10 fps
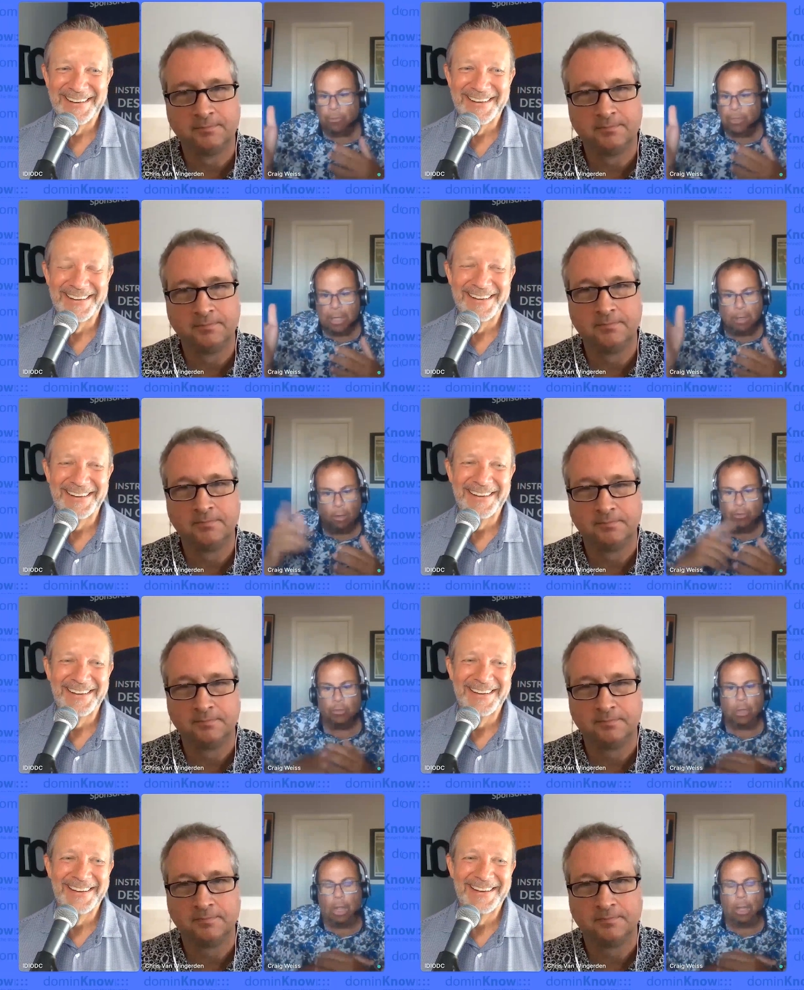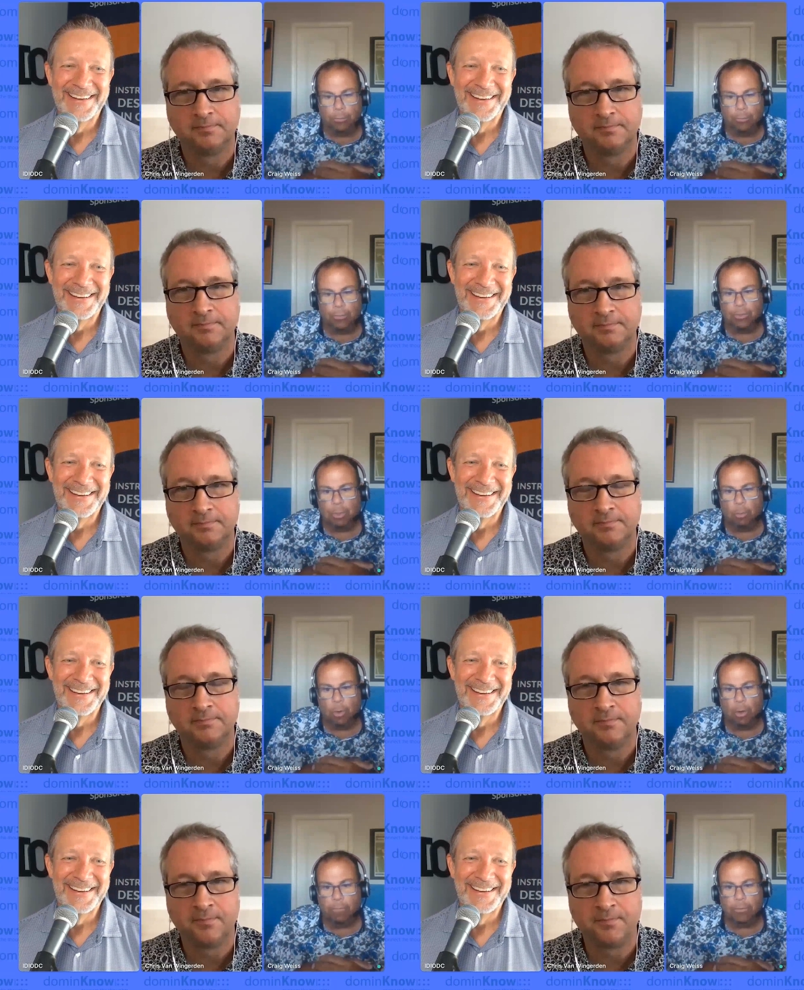Speaker 1: thirteen hundred dollars or
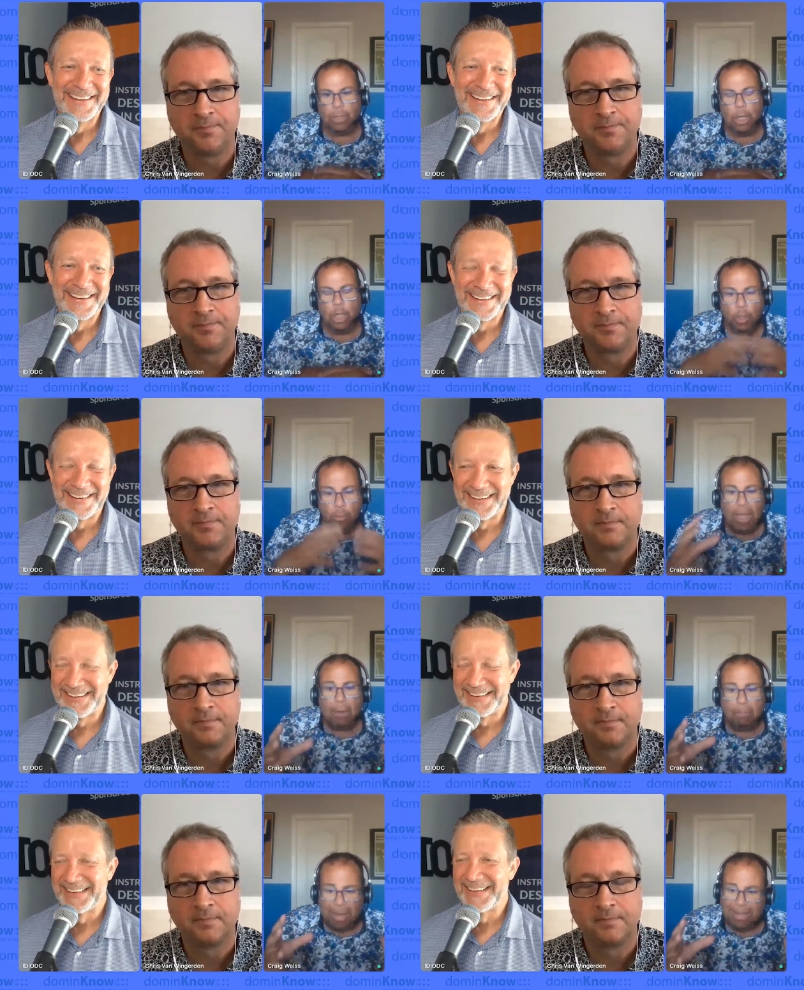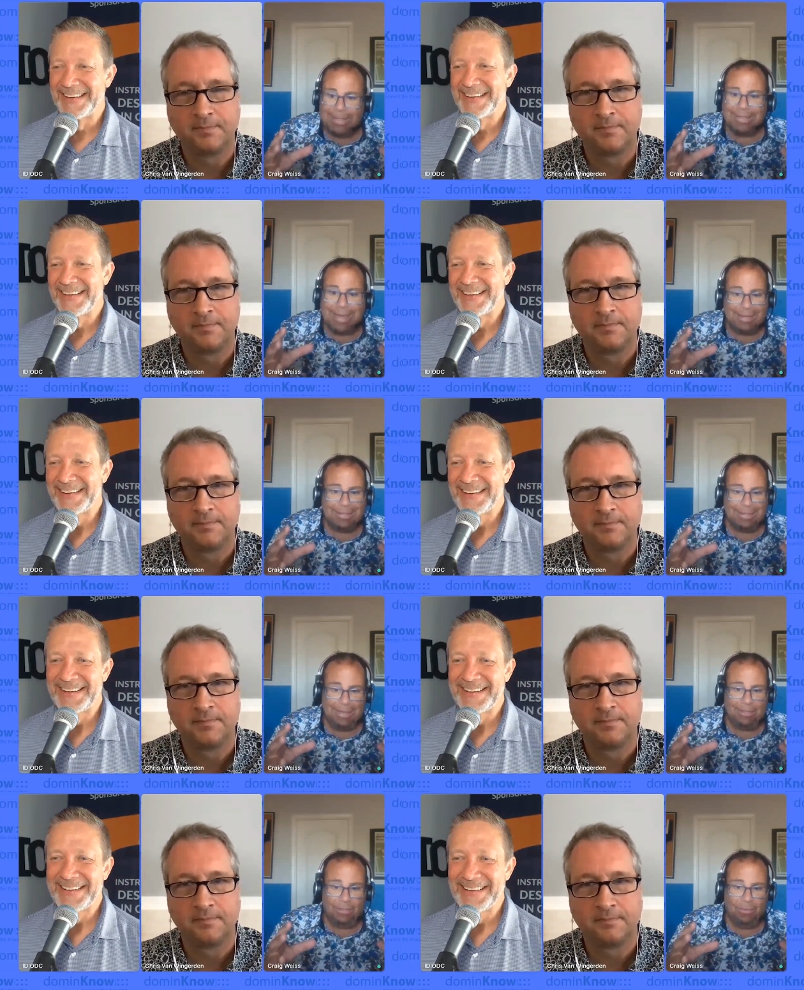somewhere else. This. You've got to buy these
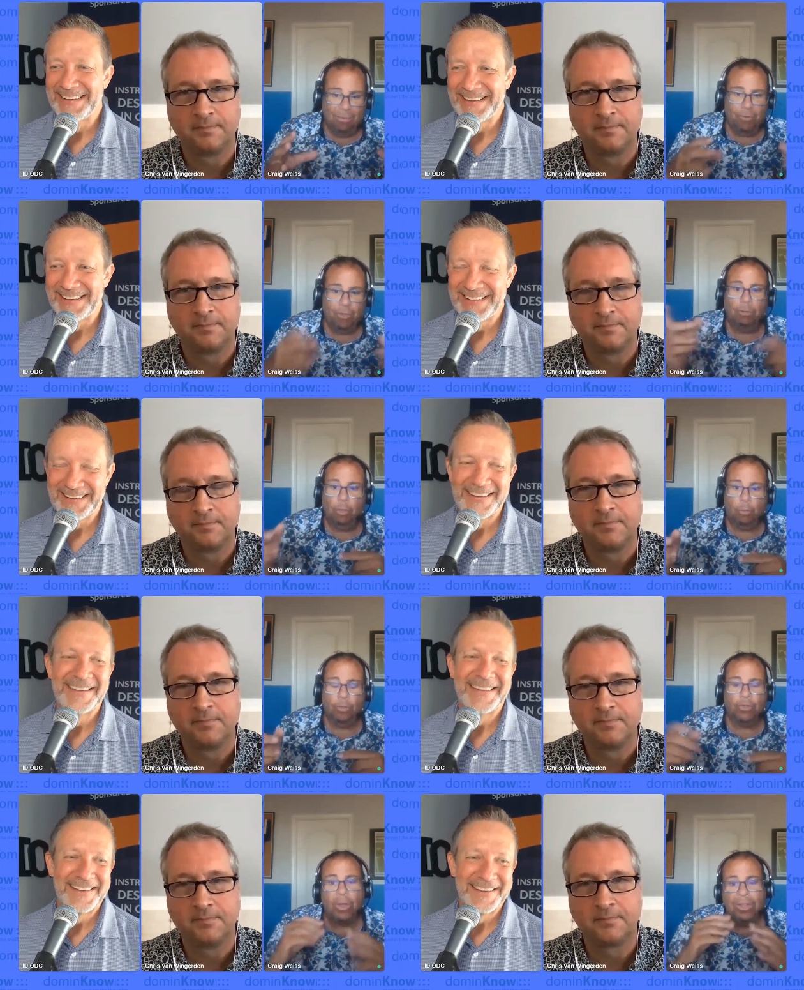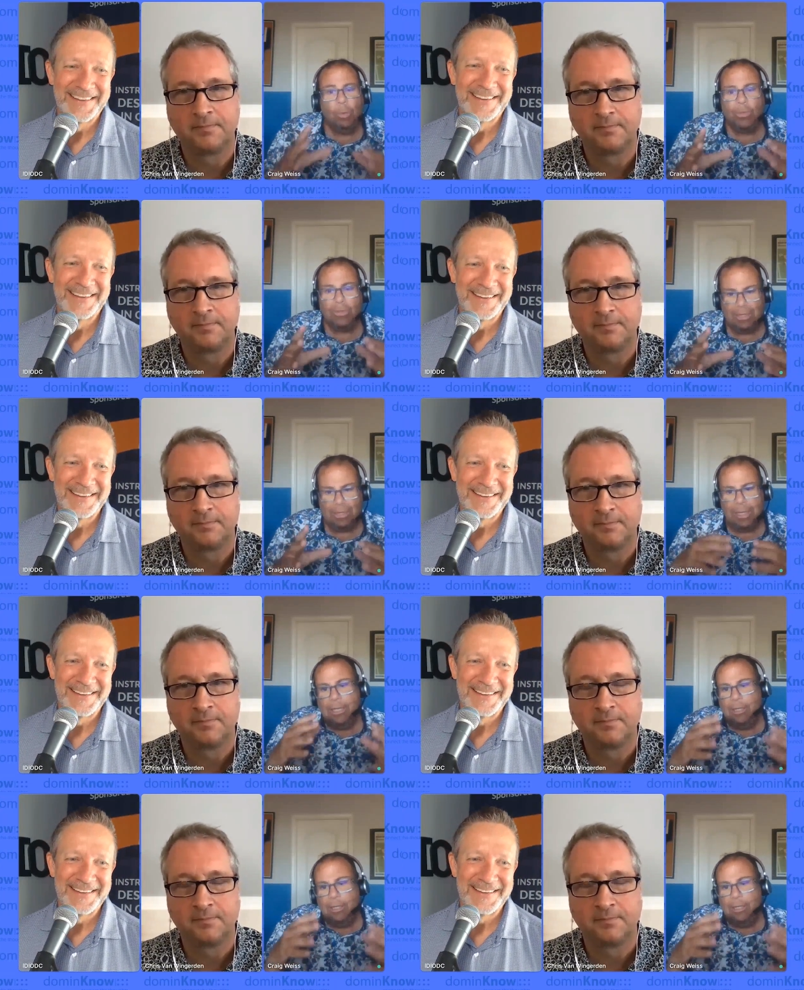headsets for your learners. So I think what's going to